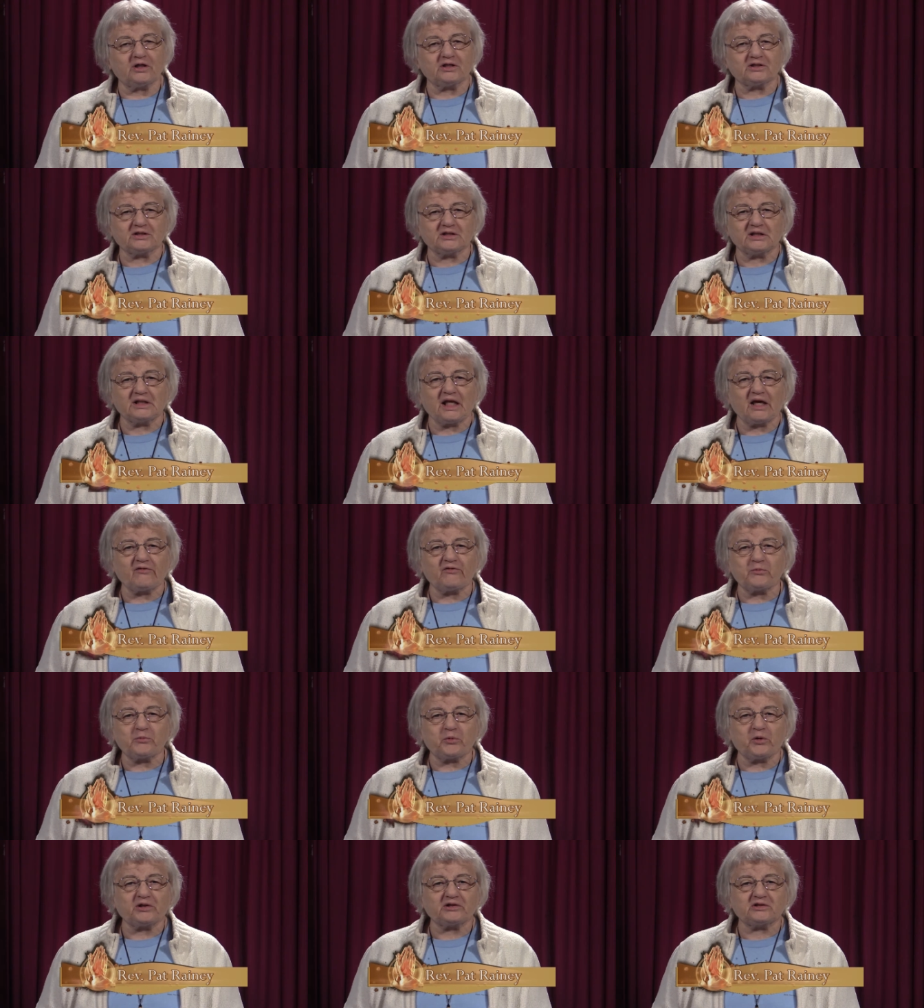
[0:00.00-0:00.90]
is an
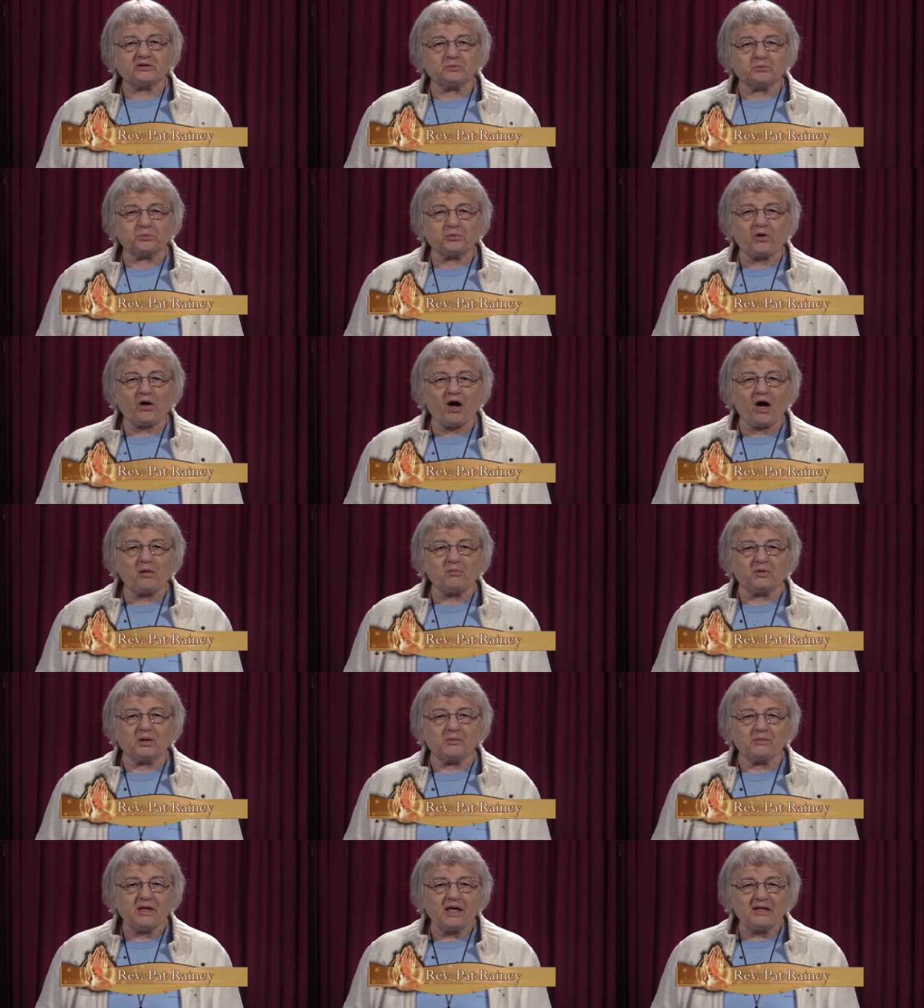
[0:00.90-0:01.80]
ever-present
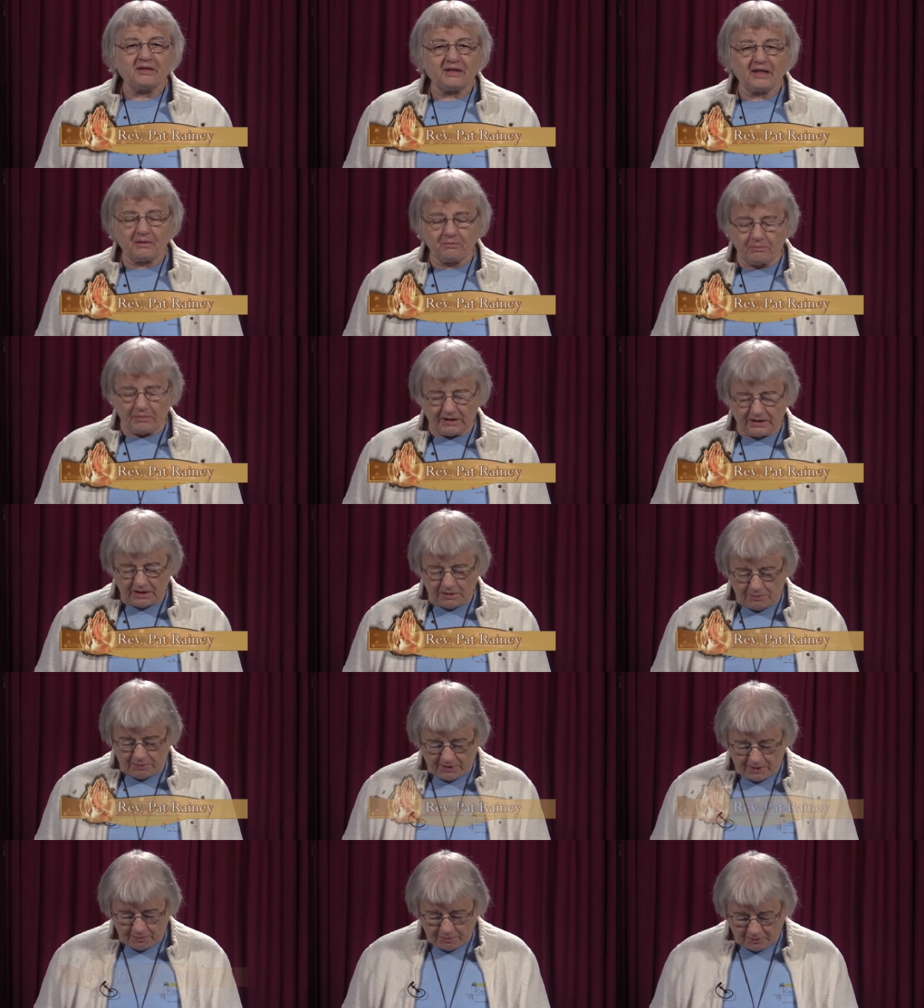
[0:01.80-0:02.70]
problem that many
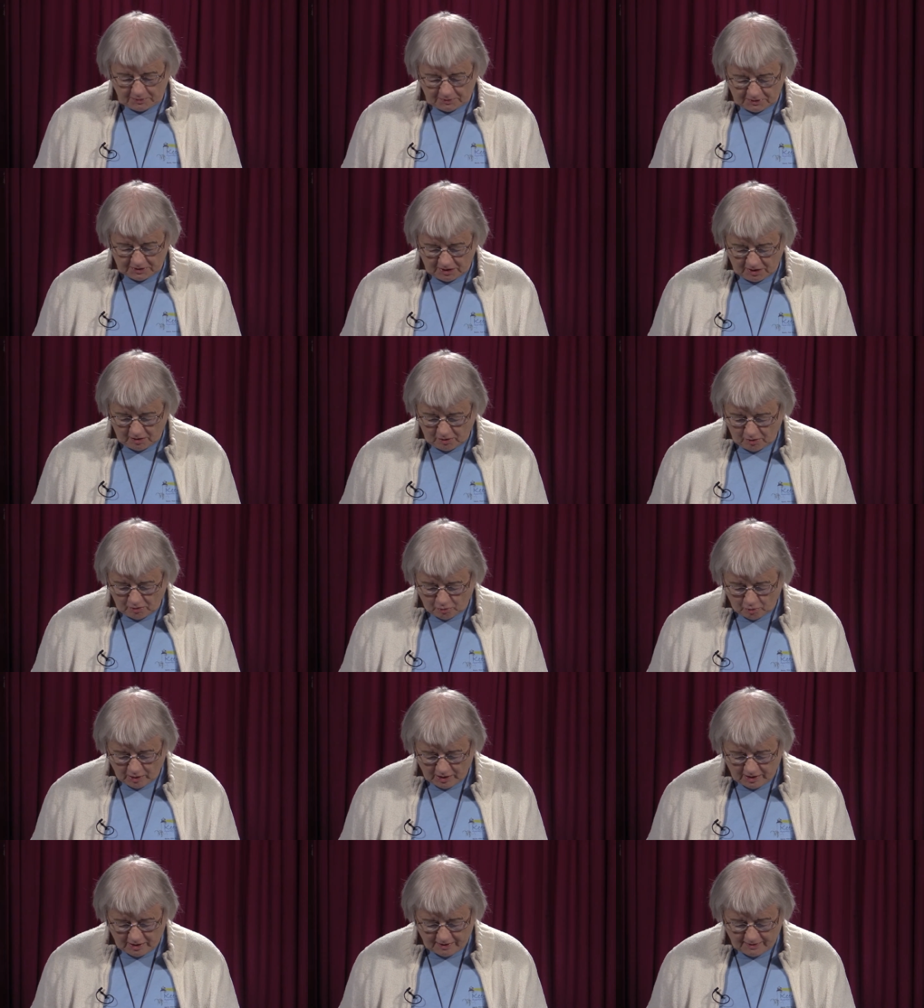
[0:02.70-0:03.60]
people deal
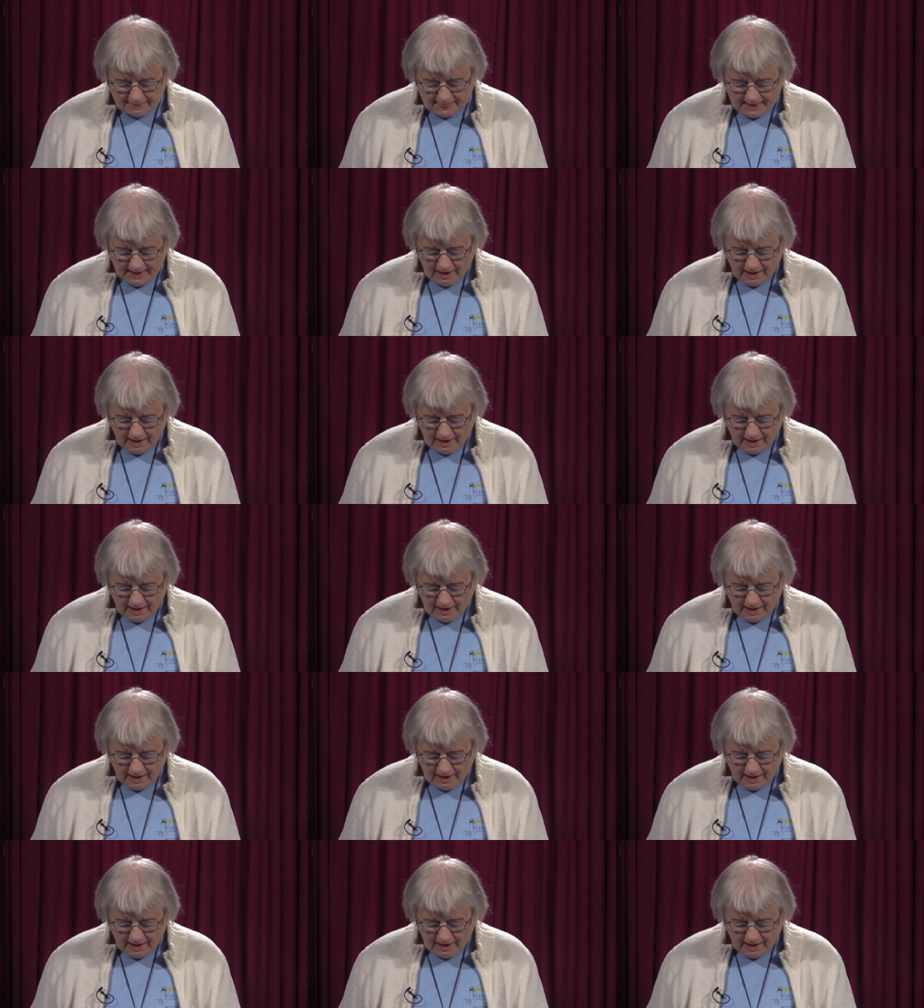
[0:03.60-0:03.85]
with.